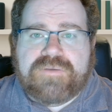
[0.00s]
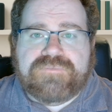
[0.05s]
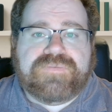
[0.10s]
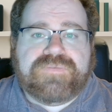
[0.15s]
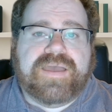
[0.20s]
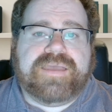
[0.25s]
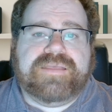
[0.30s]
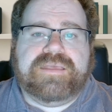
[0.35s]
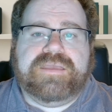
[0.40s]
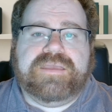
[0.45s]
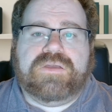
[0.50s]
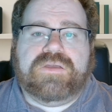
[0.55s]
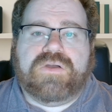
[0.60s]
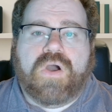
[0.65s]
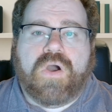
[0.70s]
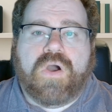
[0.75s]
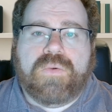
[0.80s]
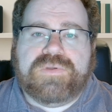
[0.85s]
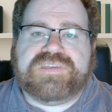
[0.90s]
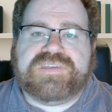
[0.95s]
Finally,
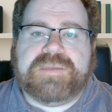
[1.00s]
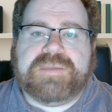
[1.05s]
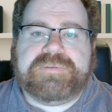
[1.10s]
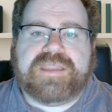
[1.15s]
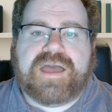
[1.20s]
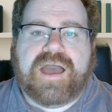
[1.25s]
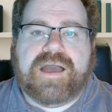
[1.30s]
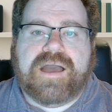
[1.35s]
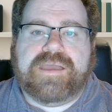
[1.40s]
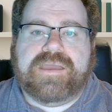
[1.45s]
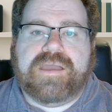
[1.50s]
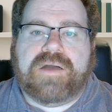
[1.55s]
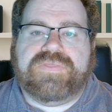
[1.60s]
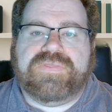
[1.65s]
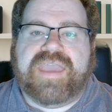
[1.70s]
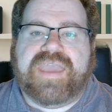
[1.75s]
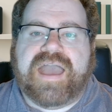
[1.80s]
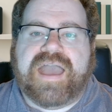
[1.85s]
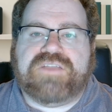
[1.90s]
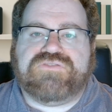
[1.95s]
always keep an eye on
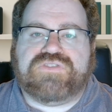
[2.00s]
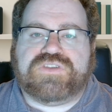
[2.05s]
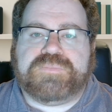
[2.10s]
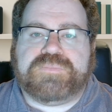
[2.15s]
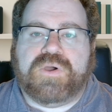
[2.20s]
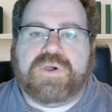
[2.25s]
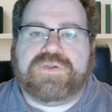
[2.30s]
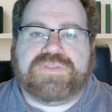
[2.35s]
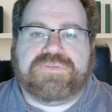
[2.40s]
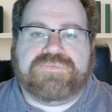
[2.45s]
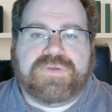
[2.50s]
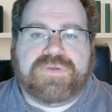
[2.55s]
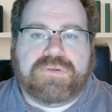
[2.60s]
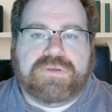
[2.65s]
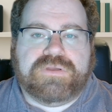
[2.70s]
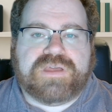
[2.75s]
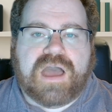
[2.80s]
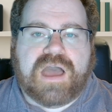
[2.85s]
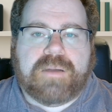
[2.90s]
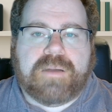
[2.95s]
the address bar at the very
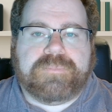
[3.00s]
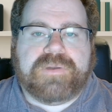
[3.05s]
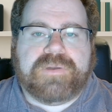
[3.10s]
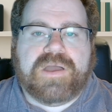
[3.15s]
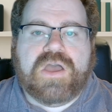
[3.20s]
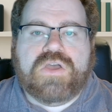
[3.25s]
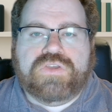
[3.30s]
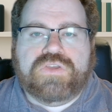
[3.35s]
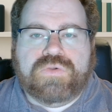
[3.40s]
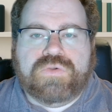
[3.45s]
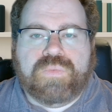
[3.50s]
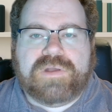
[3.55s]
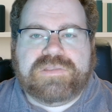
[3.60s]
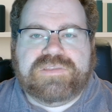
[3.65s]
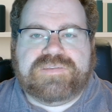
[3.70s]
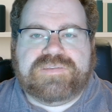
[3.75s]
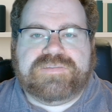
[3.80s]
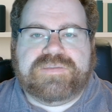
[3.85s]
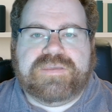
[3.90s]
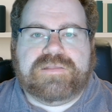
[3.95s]
top. You want
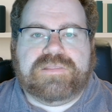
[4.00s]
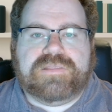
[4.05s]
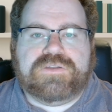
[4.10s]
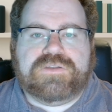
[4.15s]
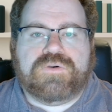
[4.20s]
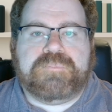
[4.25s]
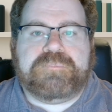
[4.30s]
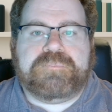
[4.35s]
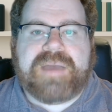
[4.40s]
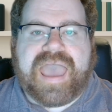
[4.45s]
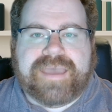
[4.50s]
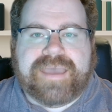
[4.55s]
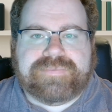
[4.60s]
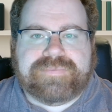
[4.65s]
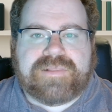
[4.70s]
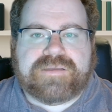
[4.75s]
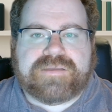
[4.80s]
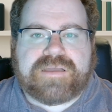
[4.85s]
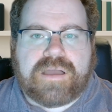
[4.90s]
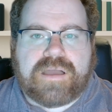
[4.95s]
to see a little
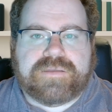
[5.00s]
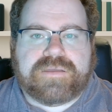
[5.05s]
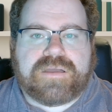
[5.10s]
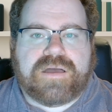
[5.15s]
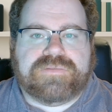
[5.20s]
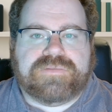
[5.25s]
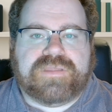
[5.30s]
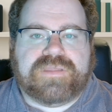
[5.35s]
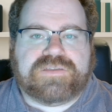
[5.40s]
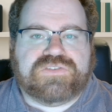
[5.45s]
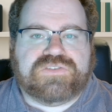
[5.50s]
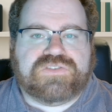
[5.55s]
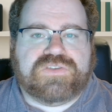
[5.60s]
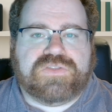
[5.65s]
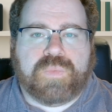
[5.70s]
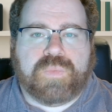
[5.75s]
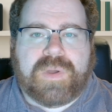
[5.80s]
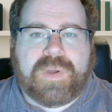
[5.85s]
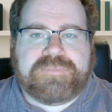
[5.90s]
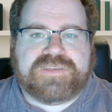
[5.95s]
padlock icon next to the
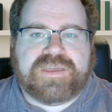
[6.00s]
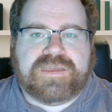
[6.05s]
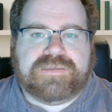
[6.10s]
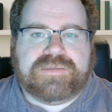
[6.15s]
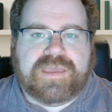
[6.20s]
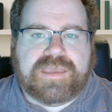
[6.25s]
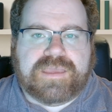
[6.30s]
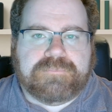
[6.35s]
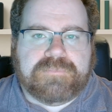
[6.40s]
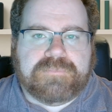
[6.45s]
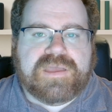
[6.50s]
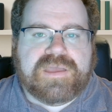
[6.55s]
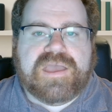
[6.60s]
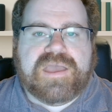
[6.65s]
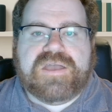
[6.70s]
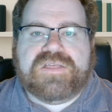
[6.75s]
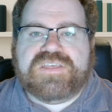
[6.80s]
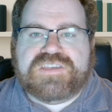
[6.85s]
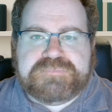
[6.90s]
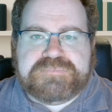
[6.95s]
website name.
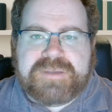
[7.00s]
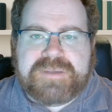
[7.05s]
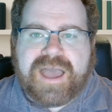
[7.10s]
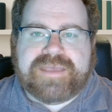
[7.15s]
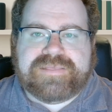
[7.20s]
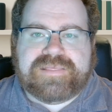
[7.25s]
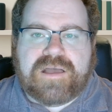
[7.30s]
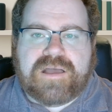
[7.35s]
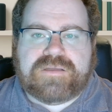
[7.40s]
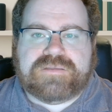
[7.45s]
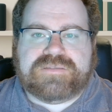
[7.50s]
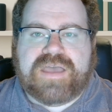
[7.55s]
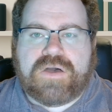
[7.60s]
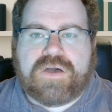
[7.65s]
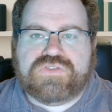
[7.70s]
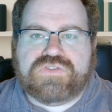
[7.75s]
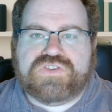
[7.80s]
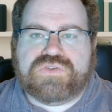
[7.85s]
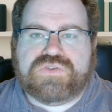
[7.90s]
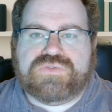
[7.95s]
This padlock
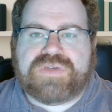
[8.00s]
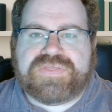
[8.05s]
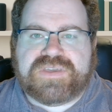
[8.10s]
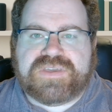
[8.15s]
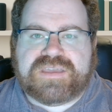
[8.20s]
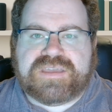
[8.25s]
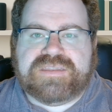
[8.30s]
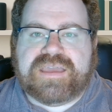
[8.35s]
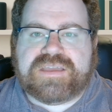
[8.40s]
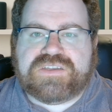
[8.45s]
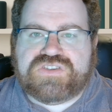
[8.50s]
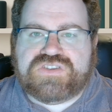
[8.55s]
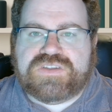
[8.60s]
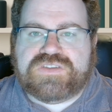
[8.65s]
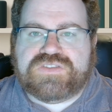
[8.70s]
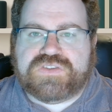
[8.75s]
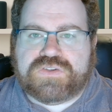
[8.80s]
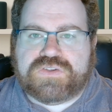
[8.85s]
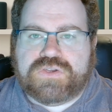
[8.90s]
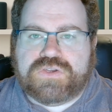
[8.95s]
tells you that the connection is
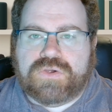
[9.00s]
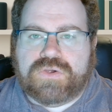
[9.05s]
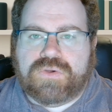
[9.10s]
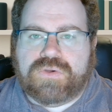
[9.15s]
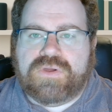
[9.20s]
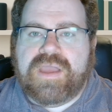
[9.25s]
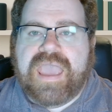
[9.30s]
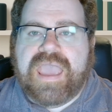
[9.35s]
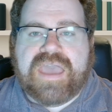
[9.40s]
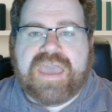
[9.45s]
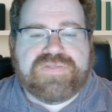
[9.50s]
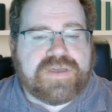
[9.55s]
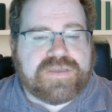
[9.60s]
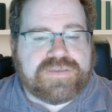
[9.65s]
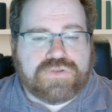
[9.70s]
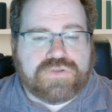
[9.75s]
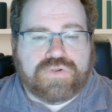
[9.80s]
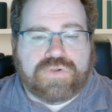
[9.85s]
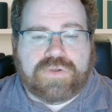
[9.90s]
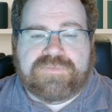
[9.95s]
secure and that
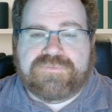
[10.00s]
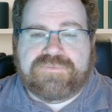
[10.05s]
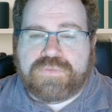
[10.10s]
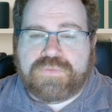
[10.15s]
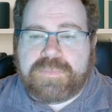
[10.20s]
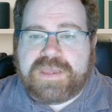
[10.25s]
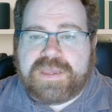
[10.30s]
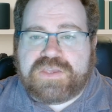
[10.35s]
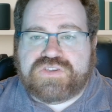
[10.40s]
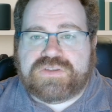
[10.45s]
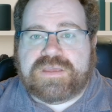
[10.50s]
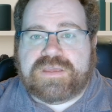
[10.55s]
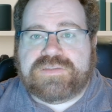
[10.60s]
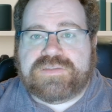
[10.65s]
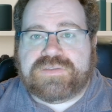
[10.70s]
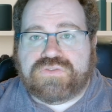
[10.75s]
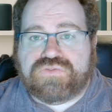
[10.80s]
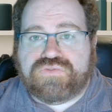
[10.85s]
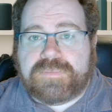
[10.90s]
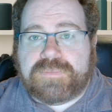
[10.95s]
your information is
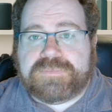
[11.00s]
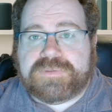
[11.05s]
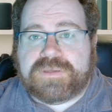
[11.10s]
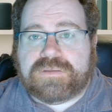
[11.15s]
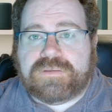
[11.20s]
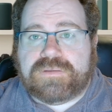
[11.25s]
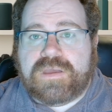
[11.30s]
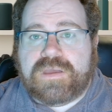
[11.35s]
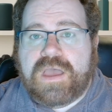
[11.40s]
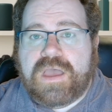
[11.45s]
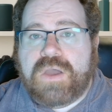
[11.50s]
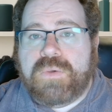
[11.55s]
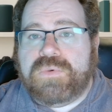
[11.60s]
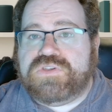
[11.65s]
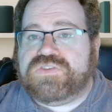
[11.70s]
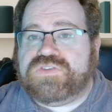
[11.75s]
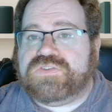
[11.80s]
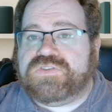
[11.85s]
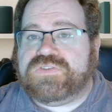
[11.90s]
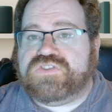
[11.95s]
encrypted, which
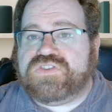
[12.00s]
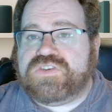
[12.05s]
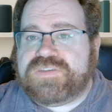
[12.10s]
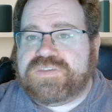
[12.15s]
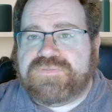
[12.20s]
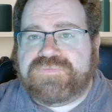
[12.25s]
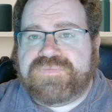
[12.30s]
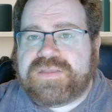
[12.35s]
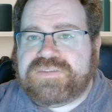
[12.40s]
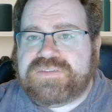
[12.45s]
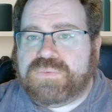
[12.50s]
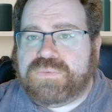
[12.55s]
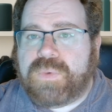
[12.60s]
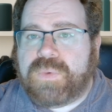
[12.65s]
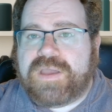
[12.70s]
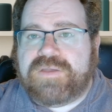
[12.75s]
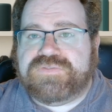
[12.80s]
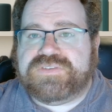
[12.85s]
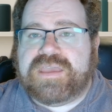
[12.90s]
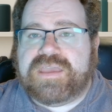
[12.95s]
is just a fancy way
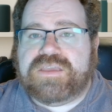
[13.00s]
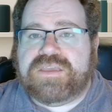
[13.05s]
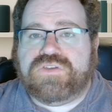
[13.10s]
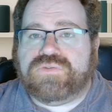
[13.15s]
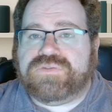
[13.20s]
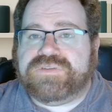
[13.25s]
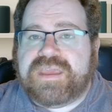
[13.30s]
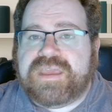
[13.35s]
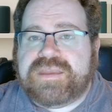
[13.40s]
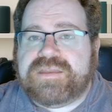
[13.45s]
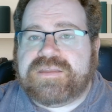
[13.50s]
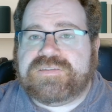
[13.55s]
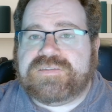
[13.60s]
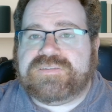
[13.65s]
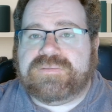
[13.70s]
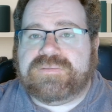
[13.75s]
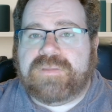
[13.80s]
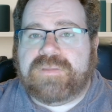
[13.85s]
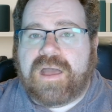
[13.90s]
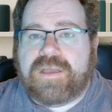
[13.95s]
of saying your data
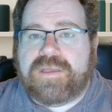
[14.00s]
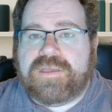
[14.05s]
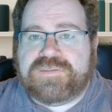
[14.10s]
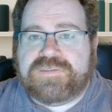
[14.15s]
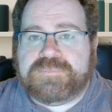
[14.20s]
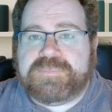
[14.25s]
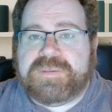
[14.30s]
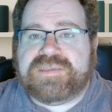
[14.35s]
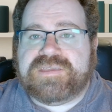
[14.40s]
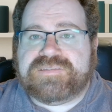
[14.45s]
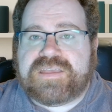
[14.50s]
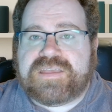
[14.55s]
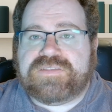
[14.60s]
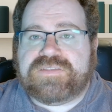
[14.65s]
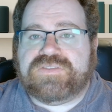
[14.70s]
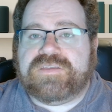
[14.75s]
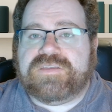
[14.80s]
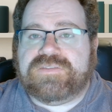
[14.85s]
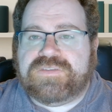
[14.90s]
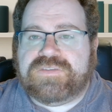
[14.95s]
is being sent
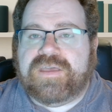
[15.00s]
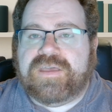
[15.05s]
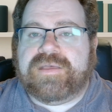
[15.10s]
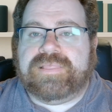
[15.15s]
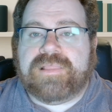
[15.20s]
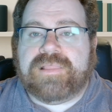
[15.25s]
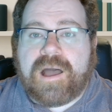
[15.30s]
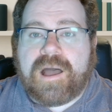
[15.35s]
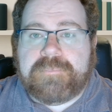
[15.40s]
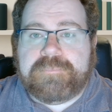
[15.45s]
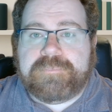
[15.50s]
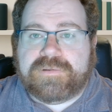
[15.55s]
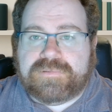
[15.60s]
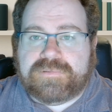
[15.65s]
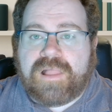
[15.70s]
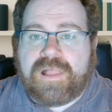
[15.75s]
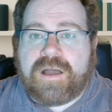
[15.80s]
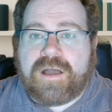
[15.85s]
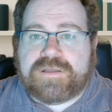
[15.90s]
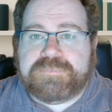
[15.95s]
in a
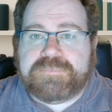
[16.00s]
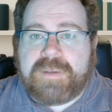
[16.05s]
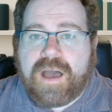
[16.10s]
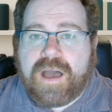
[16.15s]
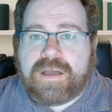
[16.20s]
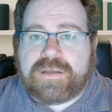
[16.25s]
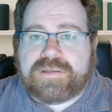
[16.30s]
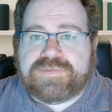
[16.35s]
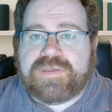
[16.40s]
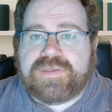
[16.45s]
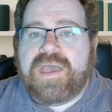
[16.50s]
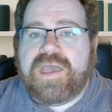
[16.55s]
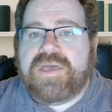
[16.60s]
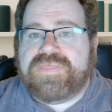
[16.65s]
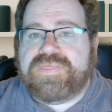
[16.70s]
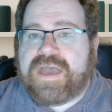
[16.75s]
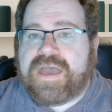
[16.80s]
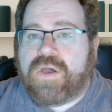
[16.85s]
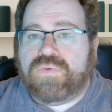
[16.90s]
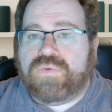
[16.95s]
locked box
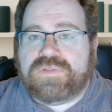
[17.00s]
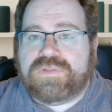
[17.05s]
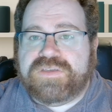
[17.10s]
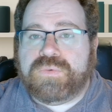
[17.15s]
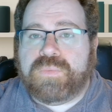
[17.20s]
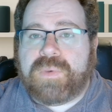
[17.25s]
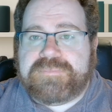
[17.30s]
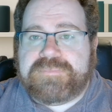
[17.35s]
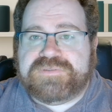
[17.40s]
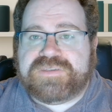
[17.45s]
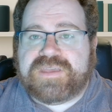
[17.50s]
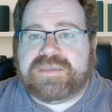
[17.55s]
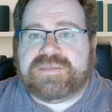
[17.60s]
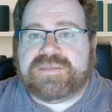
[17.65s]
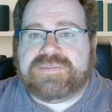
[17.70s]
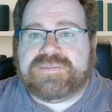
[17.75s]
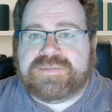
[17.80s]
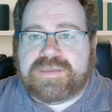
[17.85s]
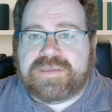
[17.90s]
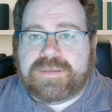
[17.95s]
that only the website can
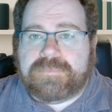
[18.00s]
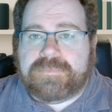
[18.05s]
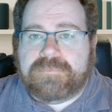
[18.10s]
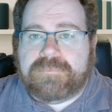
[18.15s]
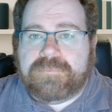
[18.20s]
see.